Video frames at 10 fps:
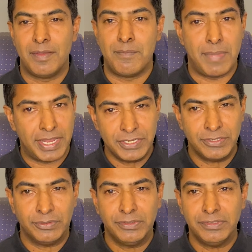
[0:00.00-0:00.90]

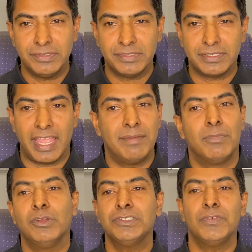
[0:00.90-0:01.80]
mentors, and
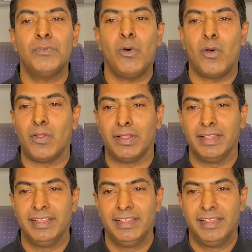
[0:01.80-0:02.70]
most of
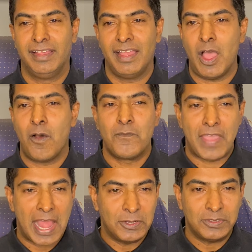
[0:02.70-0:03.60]
all, our
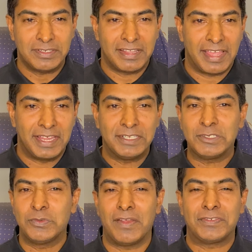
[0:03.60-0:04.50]
valued clients
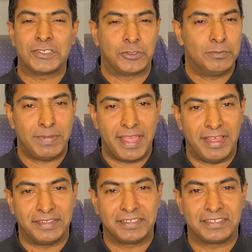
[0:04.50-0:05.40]
who have stood by
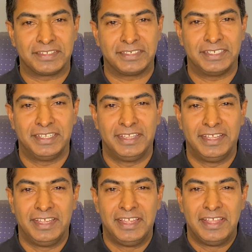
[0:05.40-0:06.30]
us.
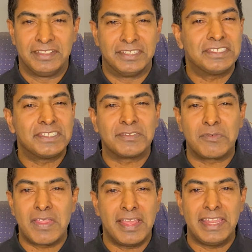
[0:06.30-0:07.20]
This is
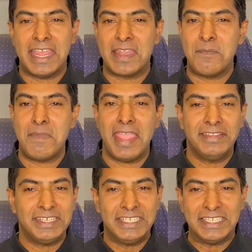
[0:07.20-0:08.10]
really an
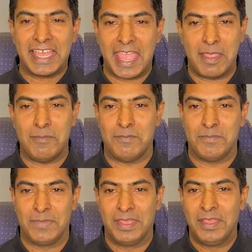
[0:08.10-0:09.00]
amazing
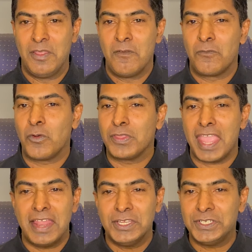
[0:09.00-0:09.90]
time for
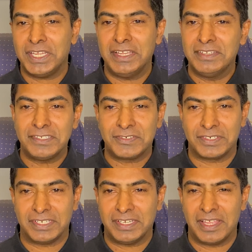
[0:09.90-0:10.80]
the energy
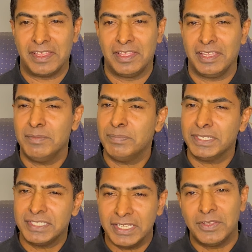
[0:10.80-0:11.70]
industry in
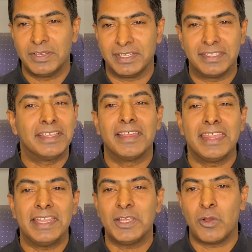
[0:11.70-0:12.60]
particular the
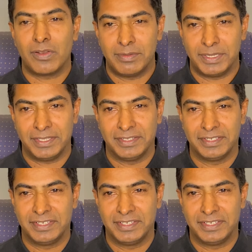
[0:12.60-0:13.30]
green economy.